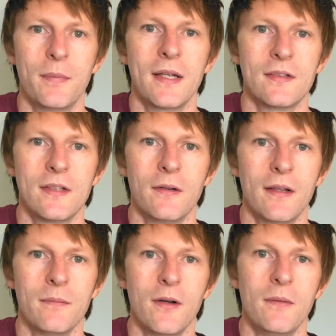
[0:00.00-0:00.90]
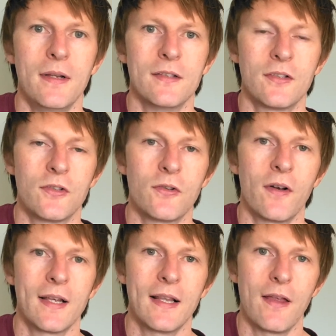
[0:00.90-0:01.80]
The biggest deal at the moment is to
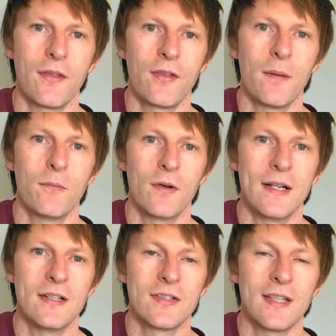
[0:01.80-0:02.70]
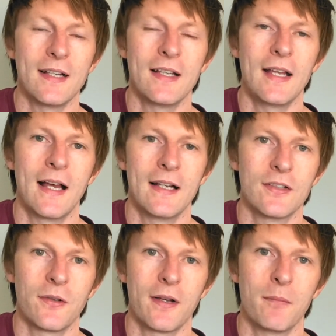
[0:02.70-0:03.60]
try and get that thumb really steady
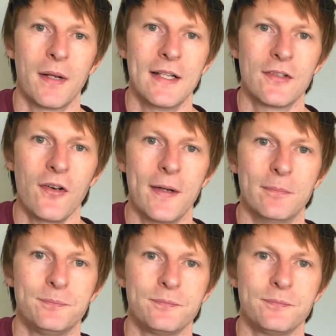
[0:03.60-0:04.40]
and so it can play in time.